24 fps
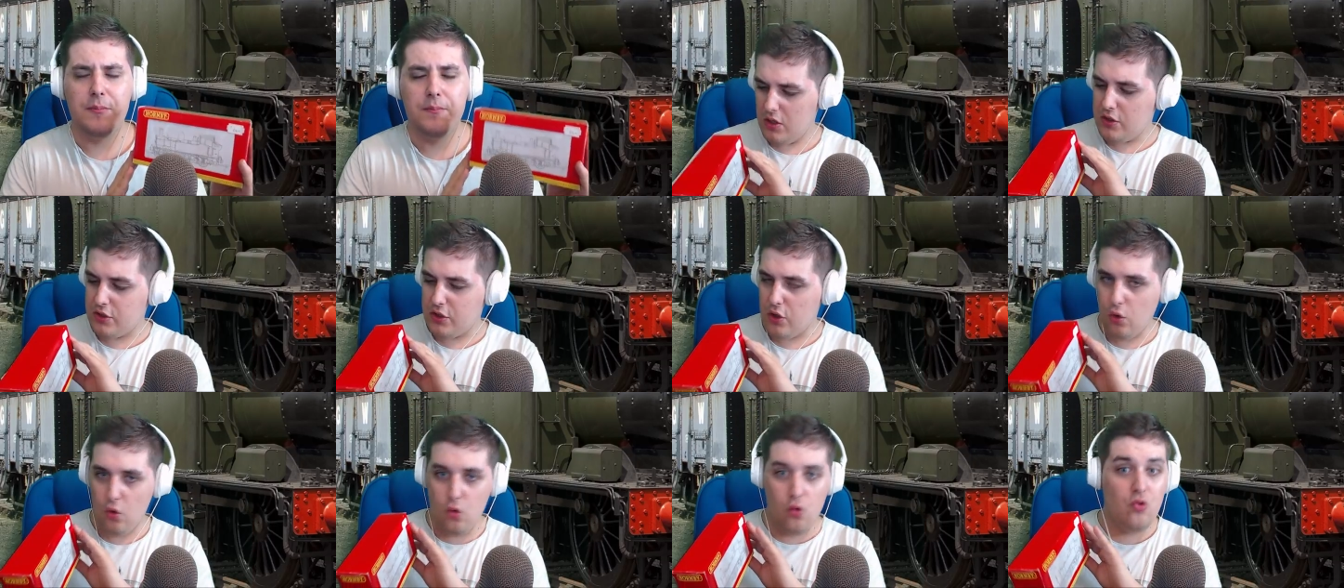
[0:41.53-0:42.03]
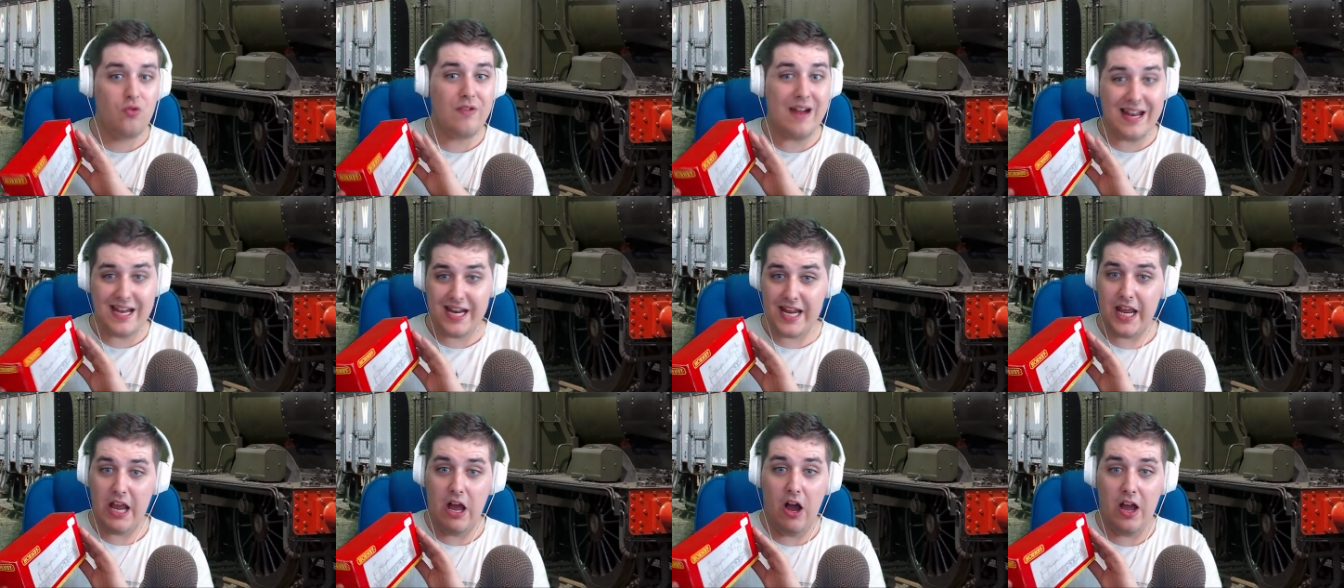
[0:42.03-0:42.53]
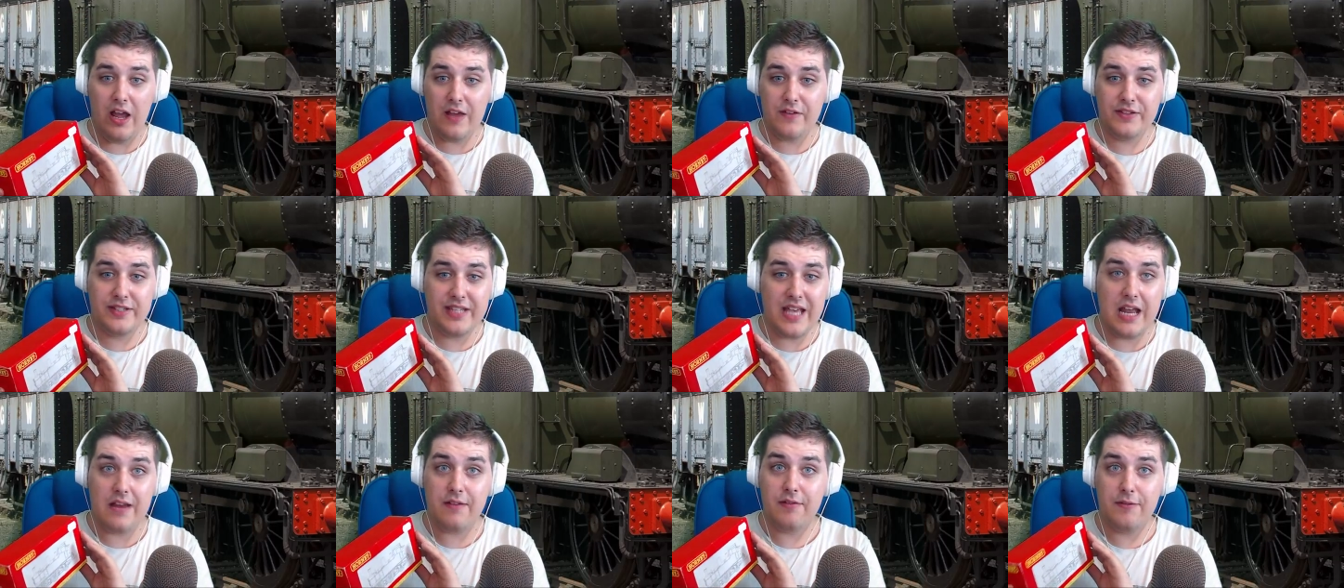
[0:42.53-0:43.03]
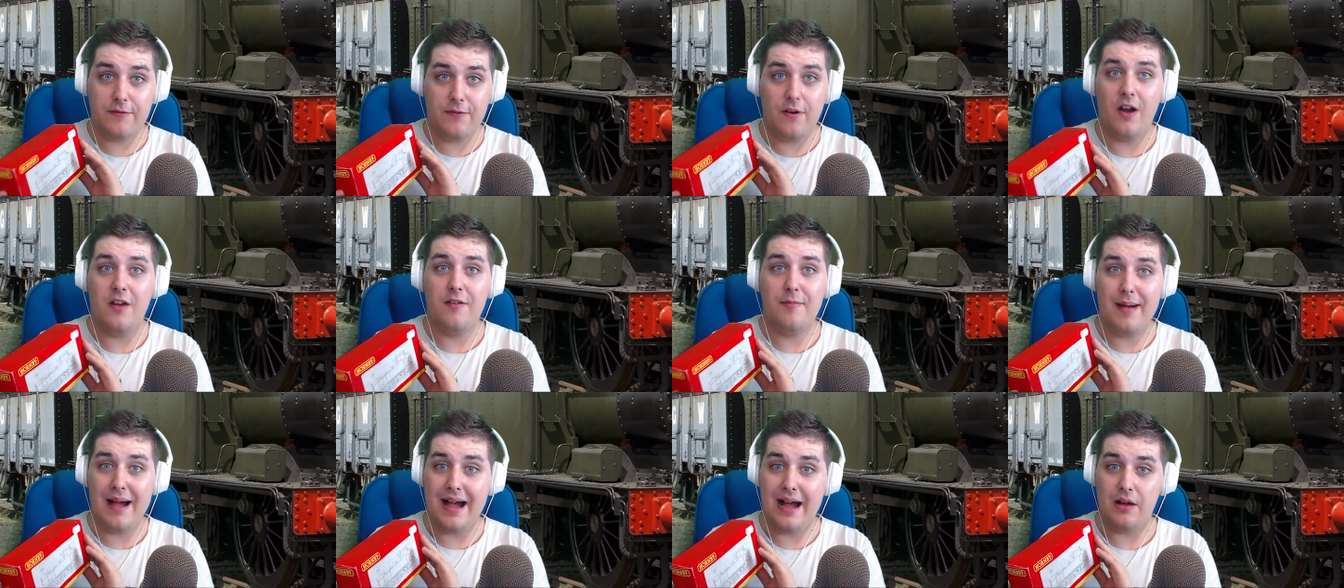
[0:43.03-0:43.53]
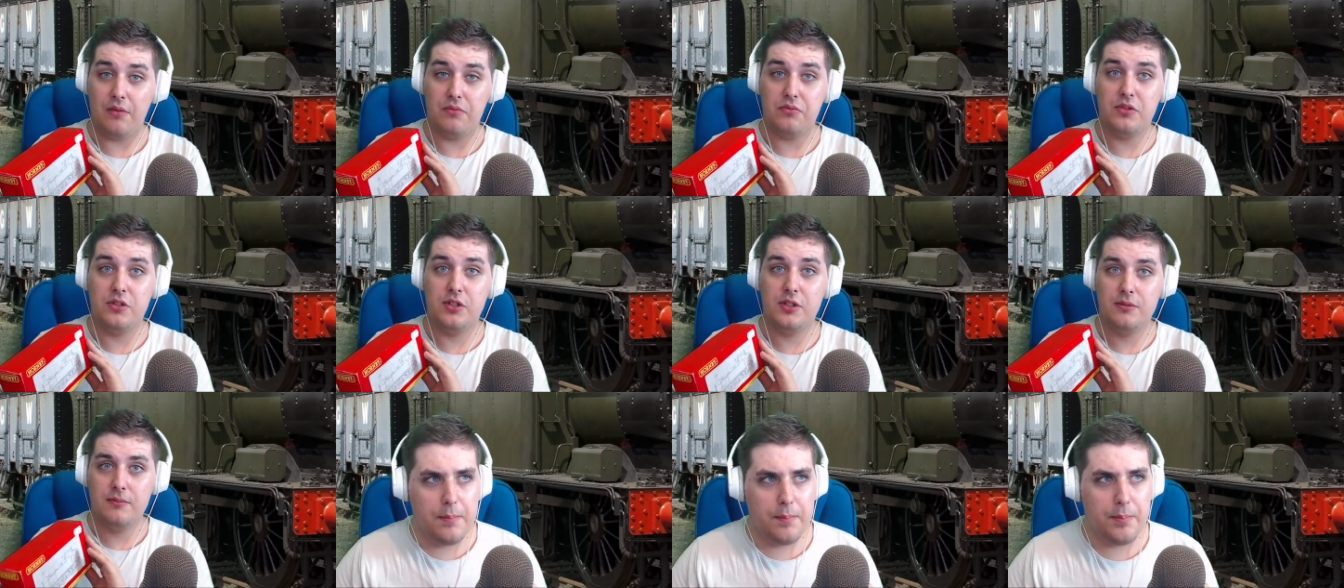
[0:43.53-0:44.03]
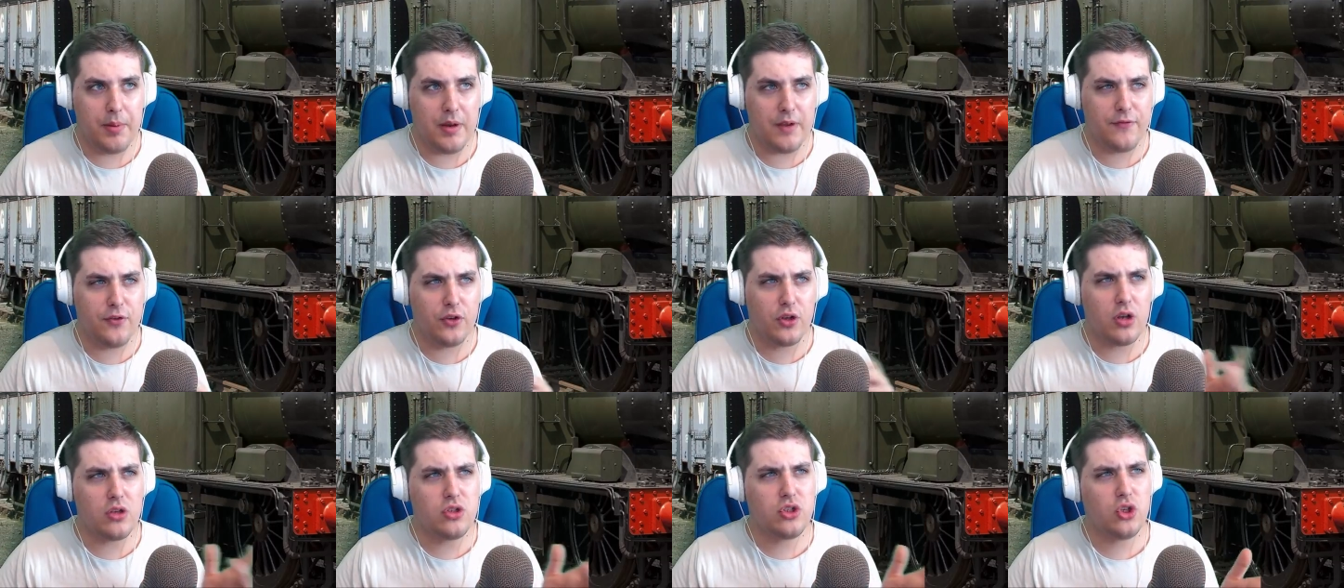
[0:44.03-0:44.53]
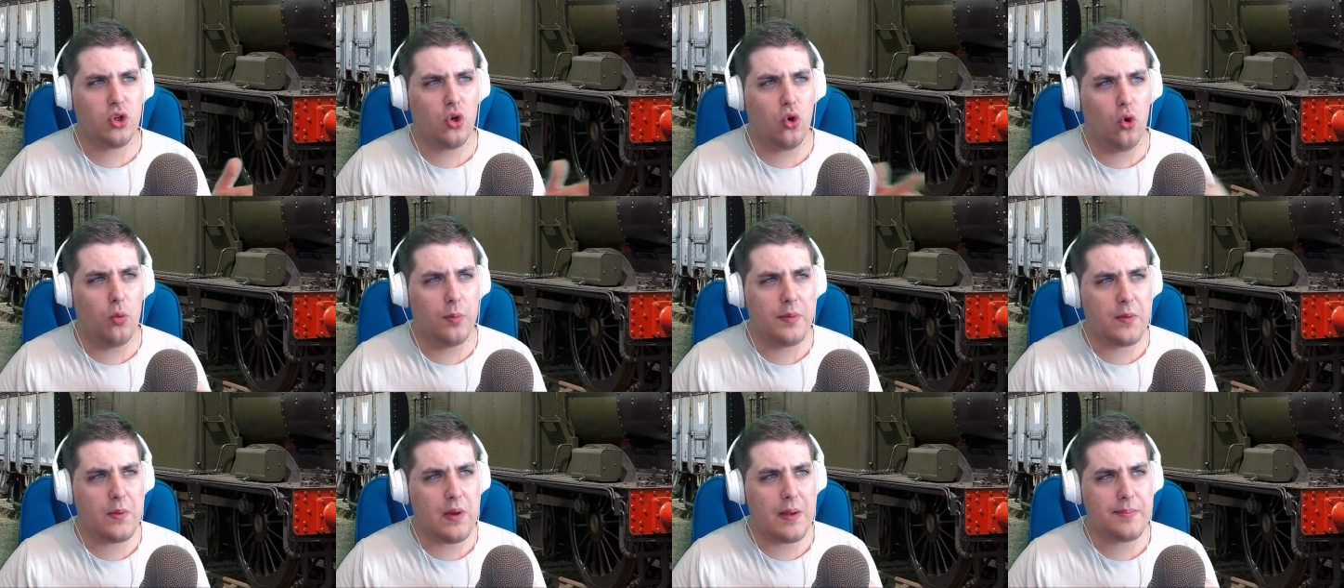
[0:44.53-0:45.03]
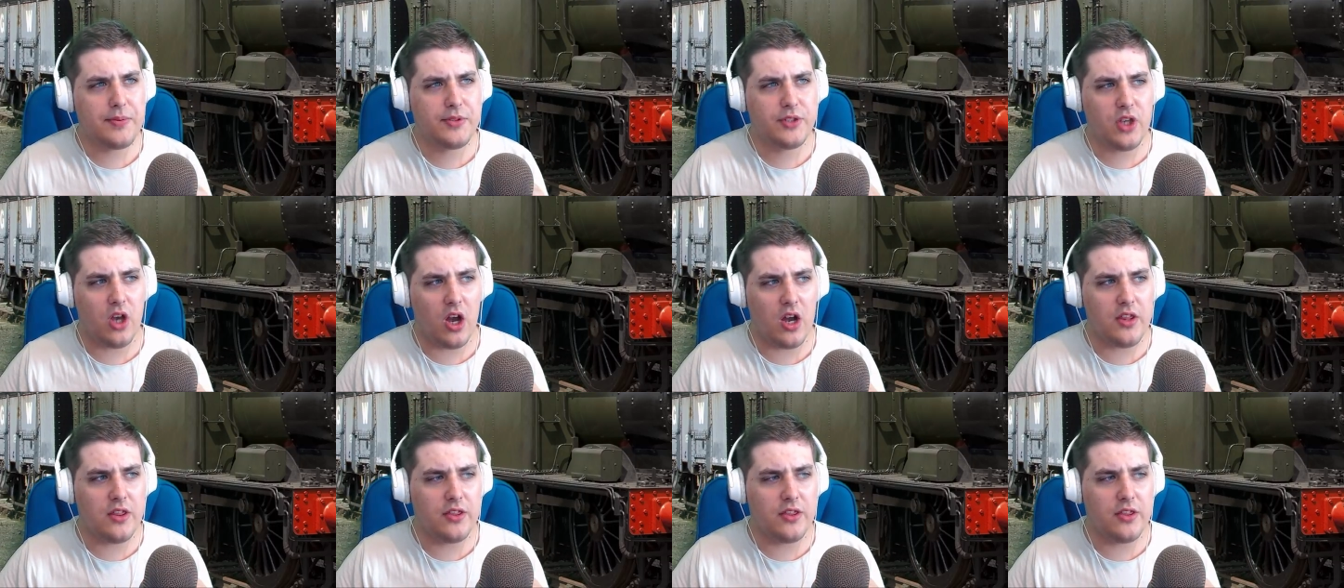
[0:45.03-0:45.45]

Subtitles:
So already I have saved 5 pounds. But if you go to the Hornby website,